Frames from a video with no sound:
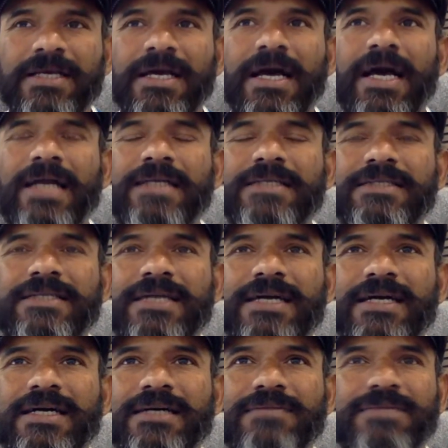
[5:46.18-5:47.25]
And
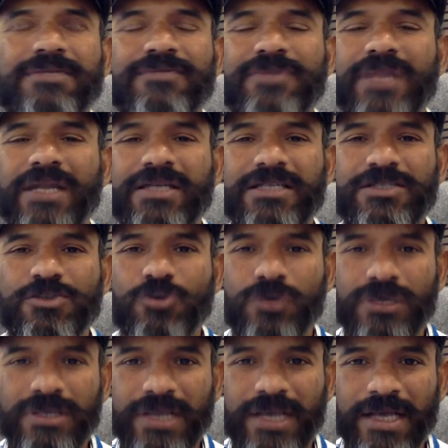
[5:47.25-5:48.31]
uh, Virat just go
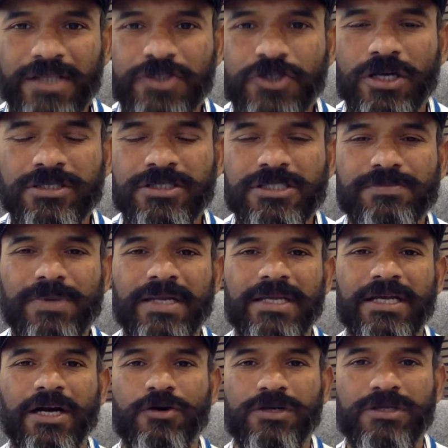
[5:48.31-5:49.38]
and enjoys his
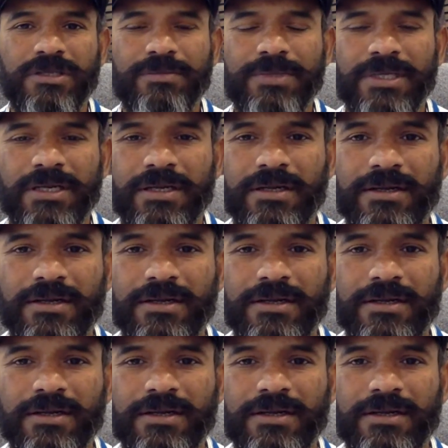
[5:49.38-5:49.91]
batting out in the middle.